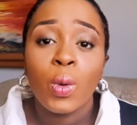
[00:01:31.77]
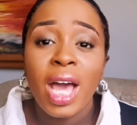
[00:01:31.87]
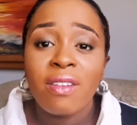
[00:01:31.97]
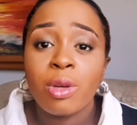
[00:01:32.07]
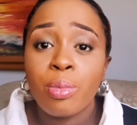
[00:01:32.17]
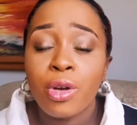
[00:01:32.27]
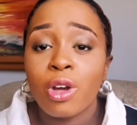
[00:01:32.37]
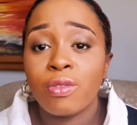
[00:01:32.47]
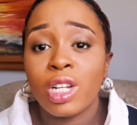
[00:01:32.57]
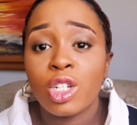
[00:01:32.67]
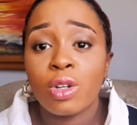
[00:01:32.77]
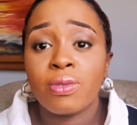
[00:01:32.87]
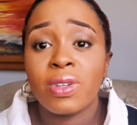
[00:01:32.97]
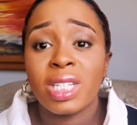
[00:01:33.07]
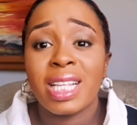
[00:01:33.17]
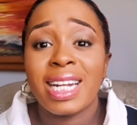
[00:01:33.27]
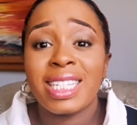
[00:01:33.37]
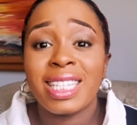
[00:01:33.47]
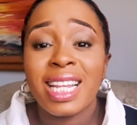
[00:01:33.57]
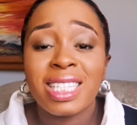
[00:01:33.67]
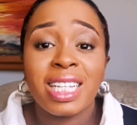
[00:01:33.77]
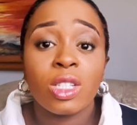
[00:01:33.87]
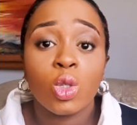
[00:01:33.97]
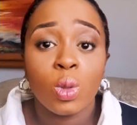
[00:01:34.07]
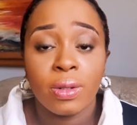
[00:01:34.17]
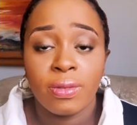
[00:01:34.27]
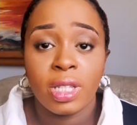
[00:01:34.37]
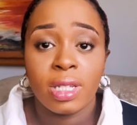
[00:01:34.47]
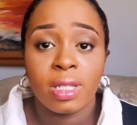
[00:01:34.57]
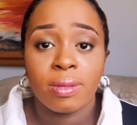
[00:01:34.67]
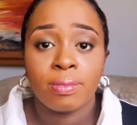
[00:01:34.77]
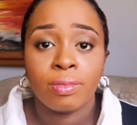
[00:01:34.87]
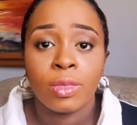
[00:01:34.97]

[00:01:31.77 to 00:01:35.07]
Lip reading: we have a pre-ovulation phase that is less than 12 days.